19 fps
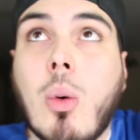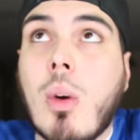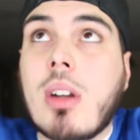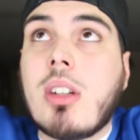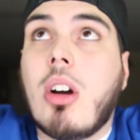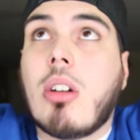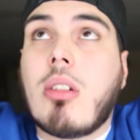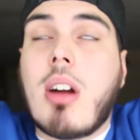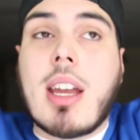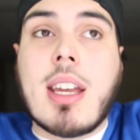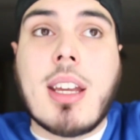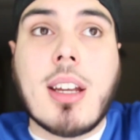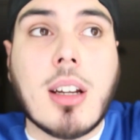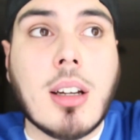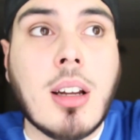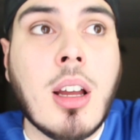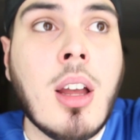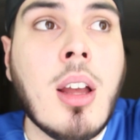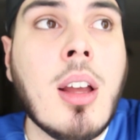window right
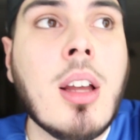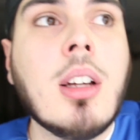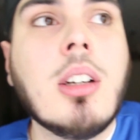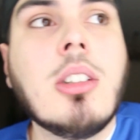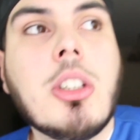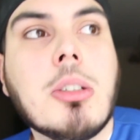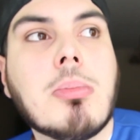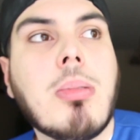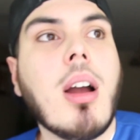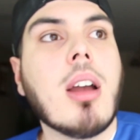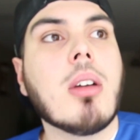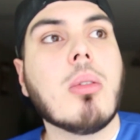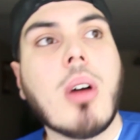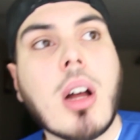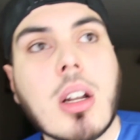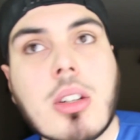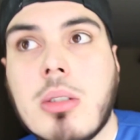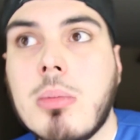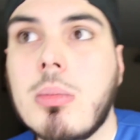here. She's probably
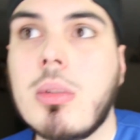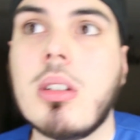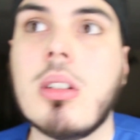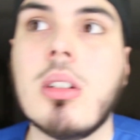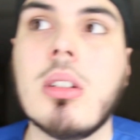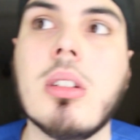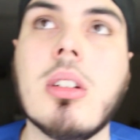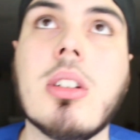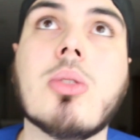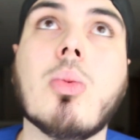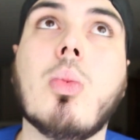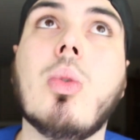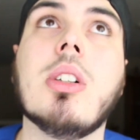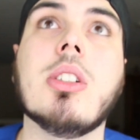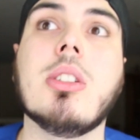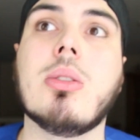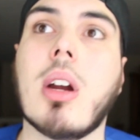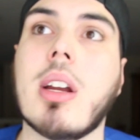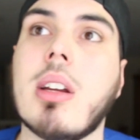watching me. There's
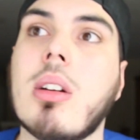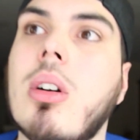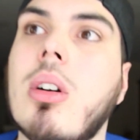woods, right?